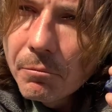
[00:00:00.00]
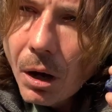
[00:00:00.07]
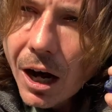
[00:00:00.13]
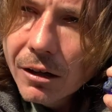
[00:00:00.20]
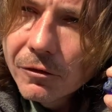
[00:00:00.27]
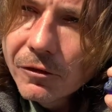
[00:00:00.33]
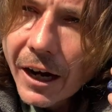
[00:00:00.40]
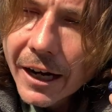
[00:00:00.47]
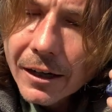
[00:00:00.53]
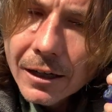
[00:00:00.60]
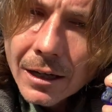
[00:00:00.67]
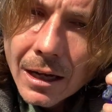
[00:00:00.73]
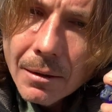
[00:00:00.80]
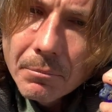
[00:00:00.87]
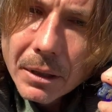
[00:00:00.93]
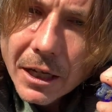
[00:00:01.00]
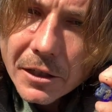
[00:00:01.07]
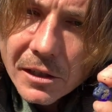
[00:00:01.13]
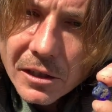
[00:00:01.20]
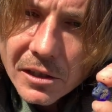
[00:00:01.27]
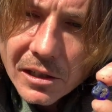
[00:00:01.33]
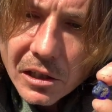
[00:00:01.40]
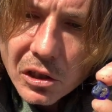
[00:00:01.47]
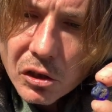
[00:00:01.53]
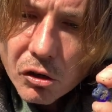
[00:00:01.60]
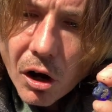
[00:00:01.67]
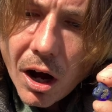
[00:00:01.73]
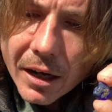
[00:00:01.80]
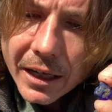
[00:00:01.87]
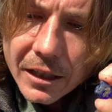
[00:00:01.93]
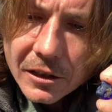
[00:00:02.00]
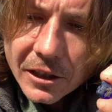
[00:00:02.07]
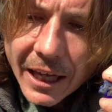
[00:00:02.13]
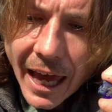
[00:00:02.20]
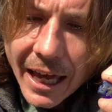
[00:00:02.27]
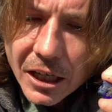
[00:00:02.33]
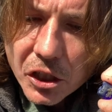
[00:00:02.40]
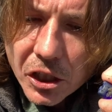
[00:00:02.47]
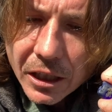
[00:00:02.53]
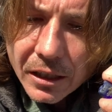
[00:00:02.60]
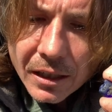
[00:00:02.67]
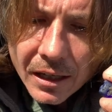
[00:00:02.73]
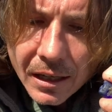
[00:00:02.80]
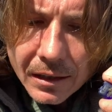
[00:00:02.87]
bonfire because it's the strong indication